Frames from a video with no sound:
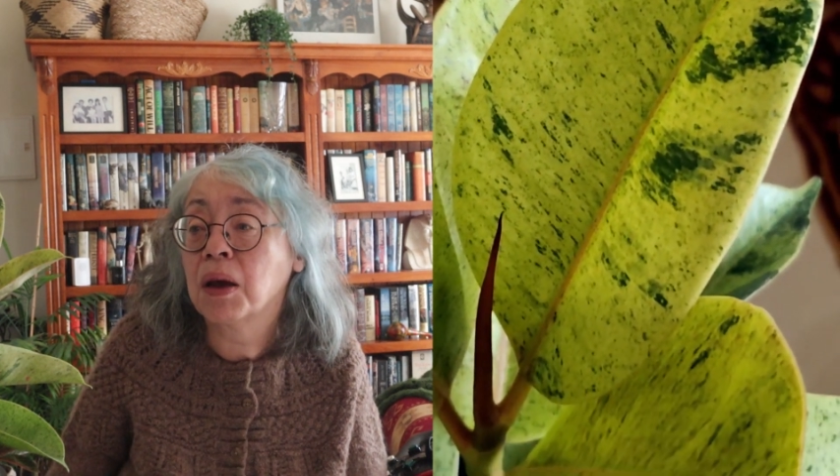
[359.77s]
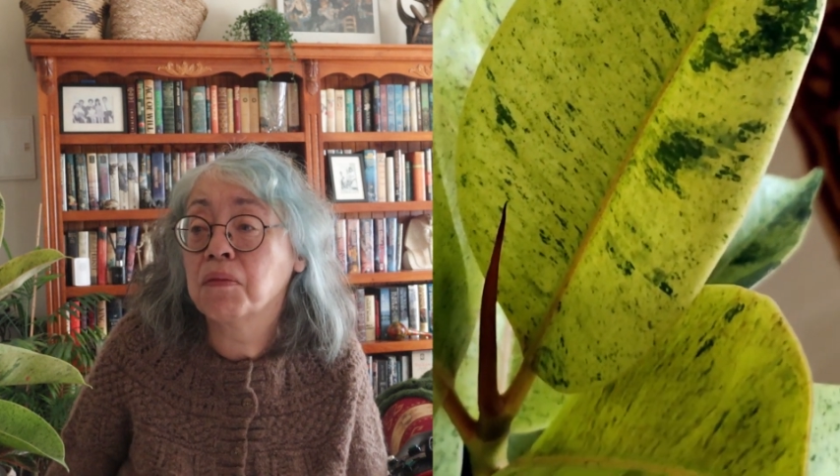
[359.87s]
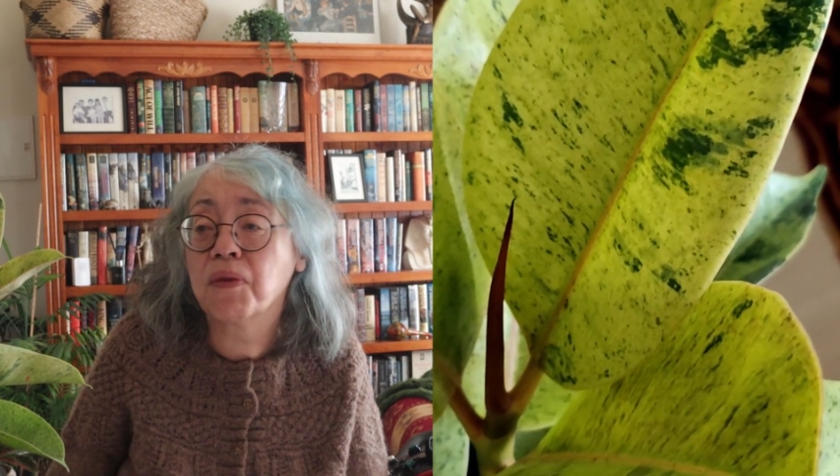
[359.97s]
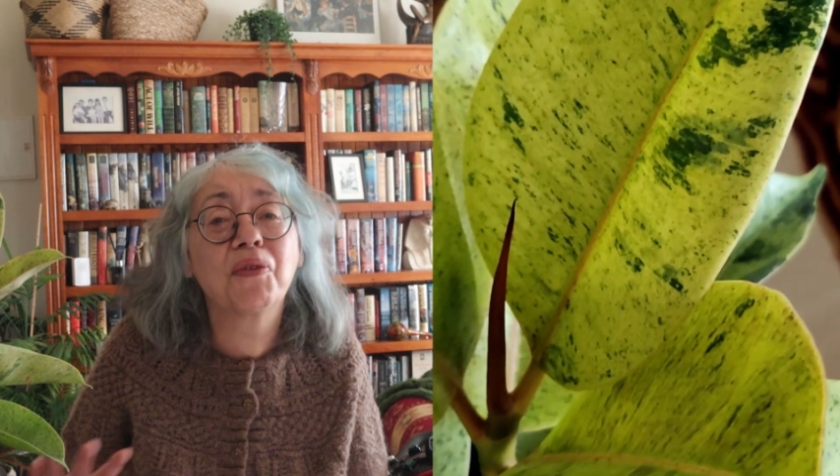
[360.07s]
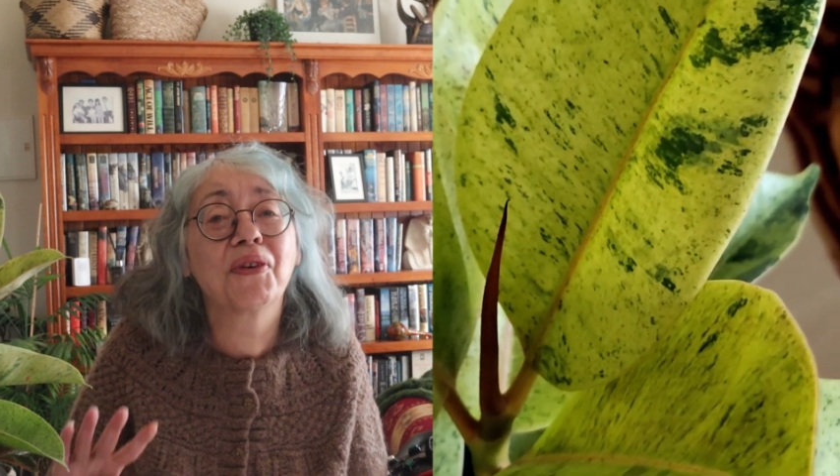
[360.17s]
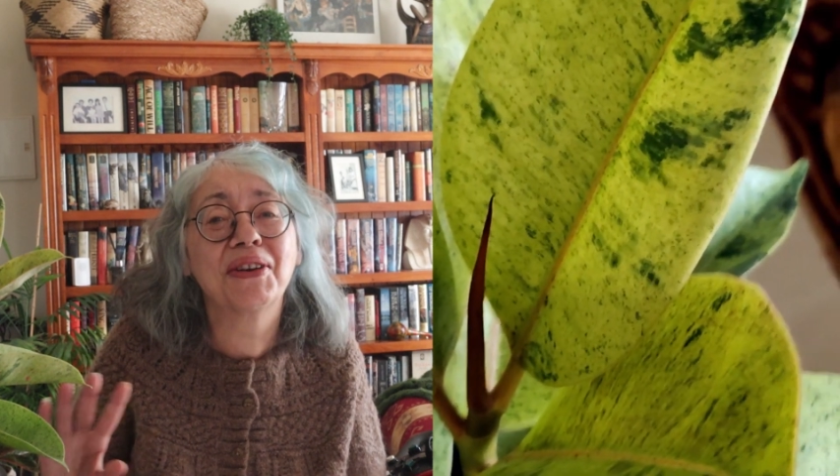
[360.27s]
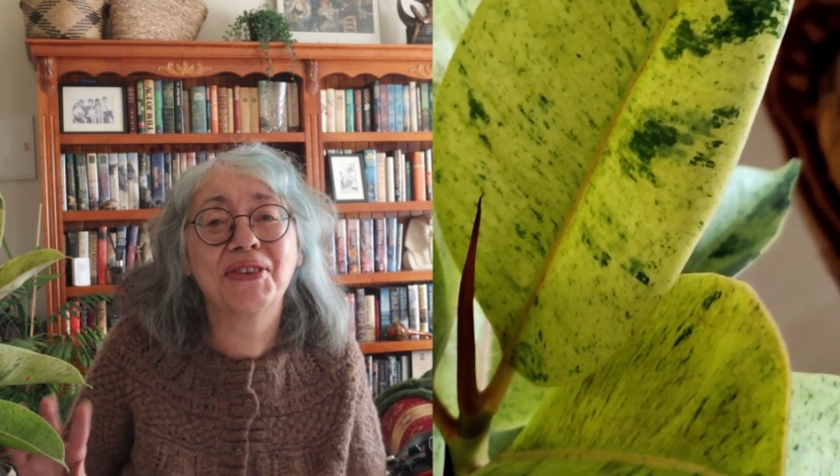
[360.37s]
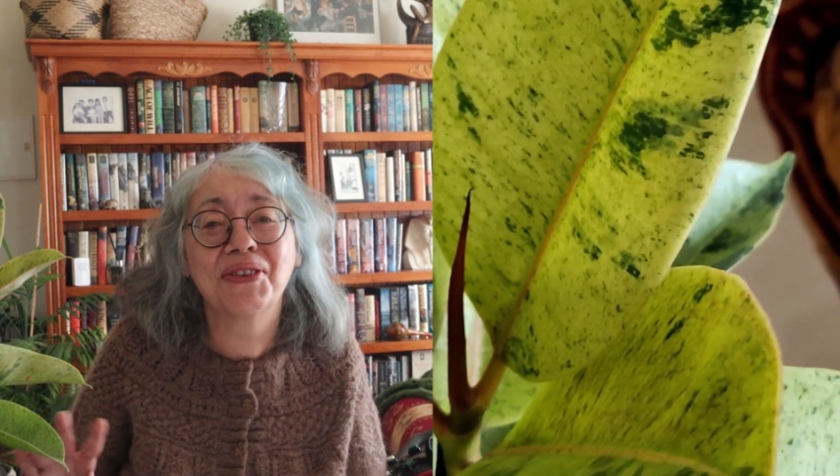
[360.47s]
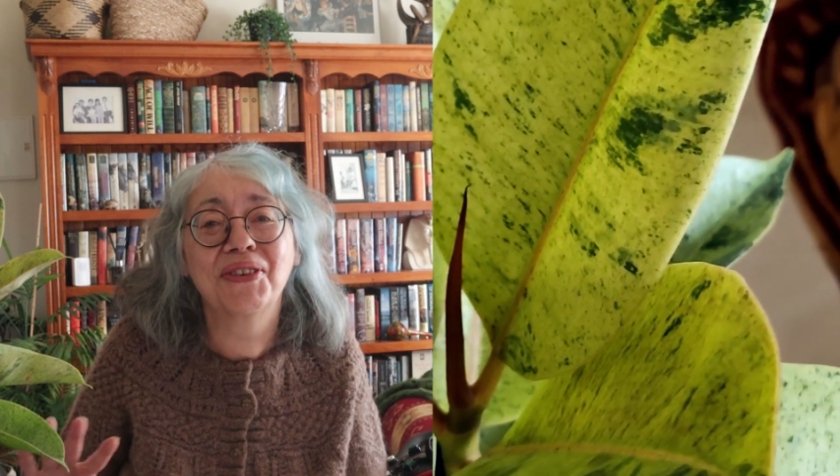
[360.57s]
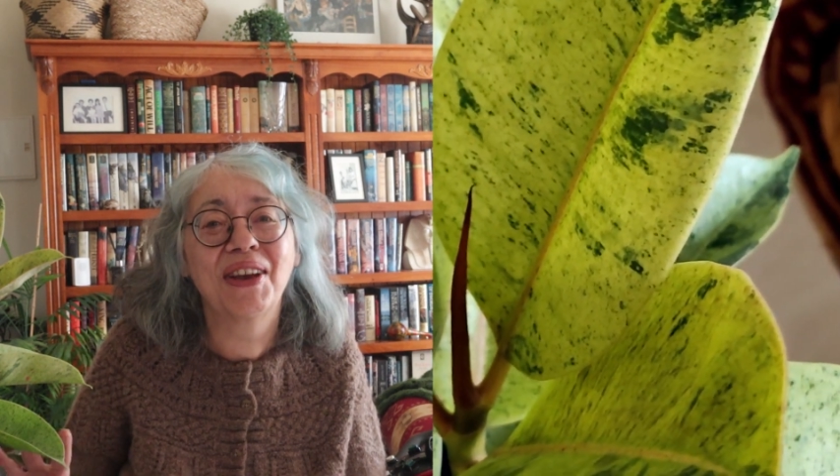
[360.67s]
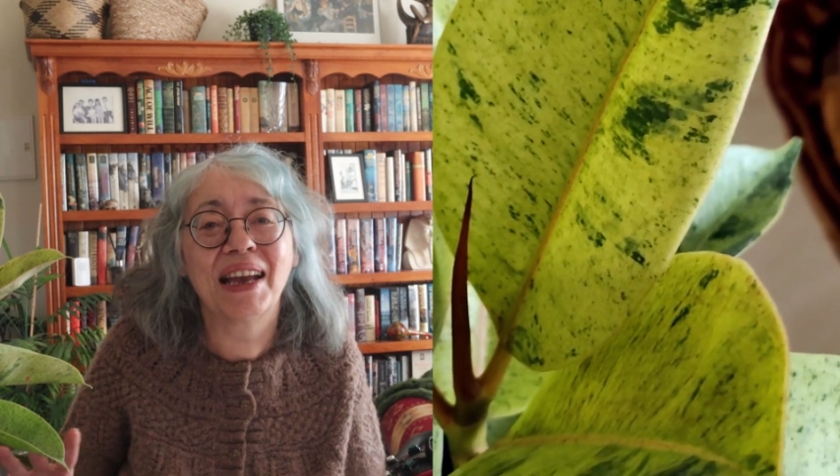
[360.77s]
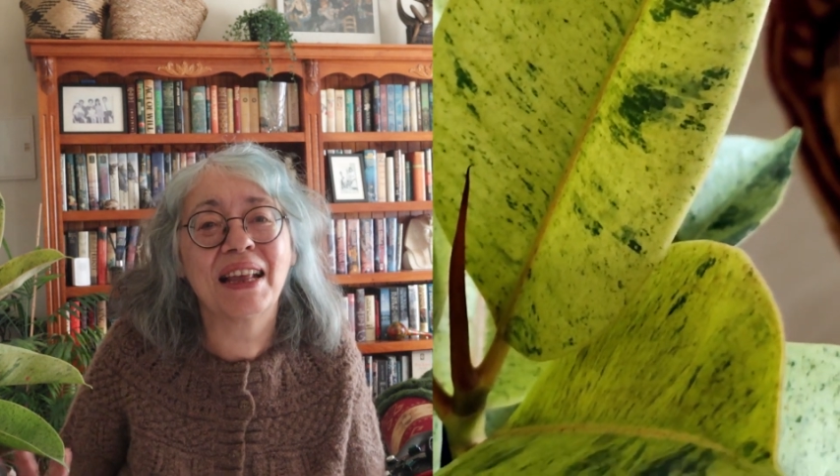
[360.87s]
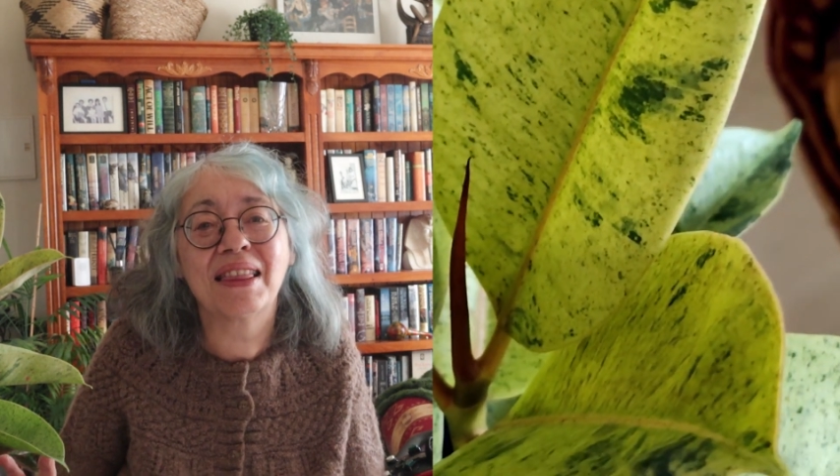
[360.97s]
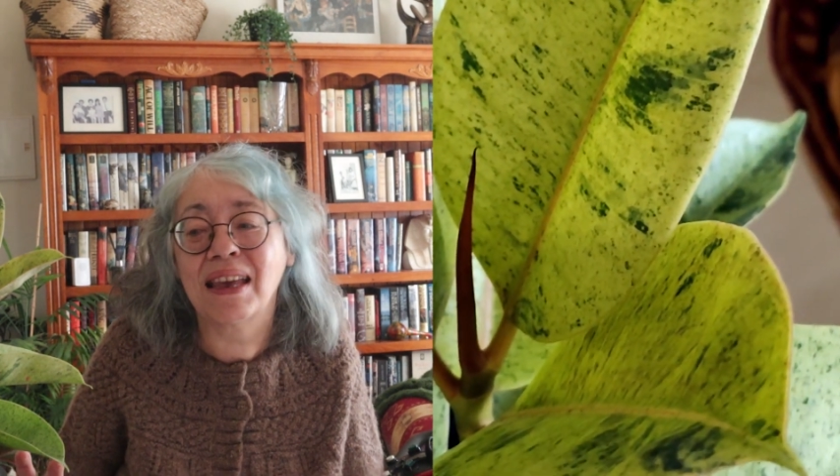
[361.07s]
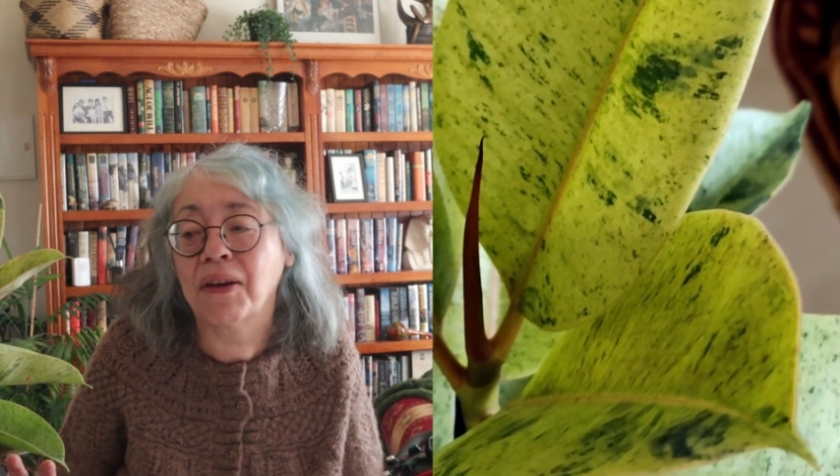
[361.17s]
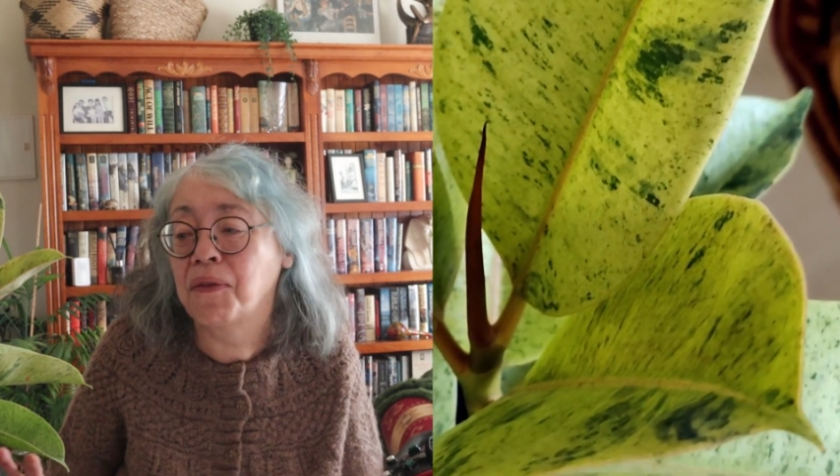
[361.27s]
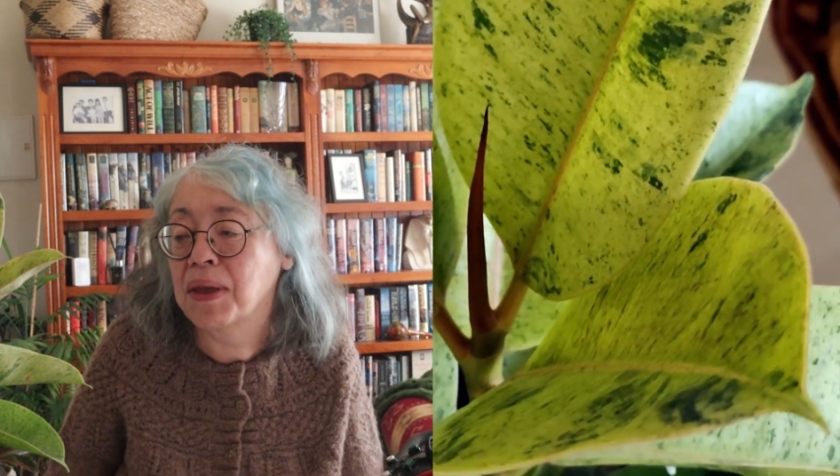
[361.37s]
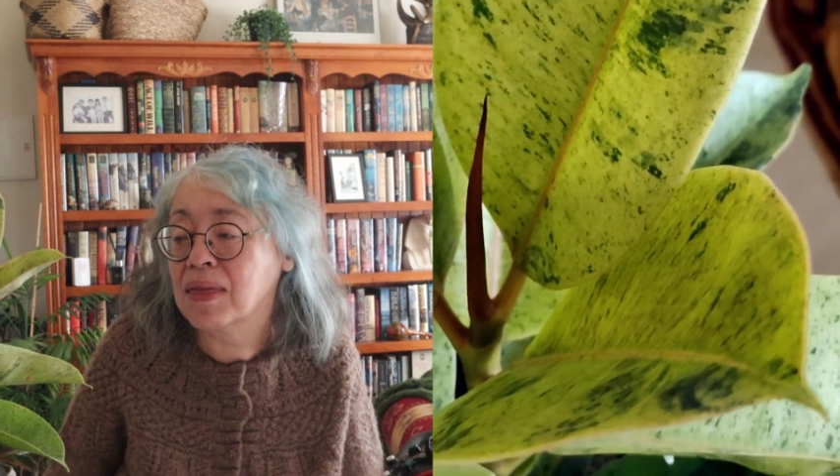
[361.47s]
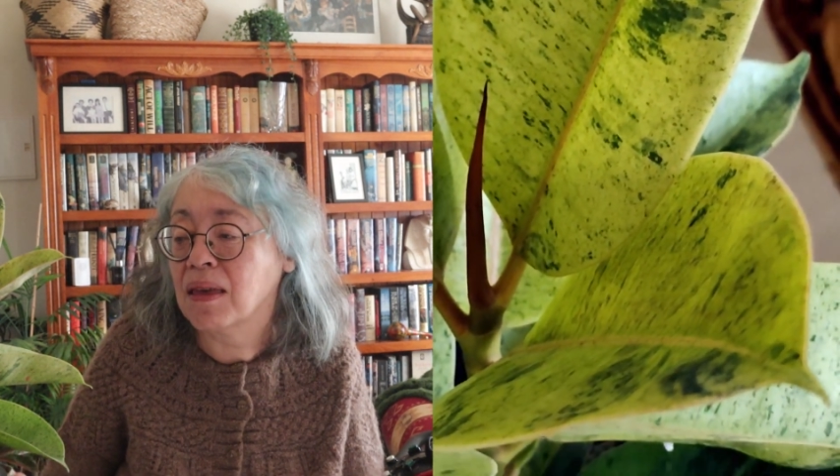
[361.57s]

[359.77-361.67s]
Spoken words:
before I do anything with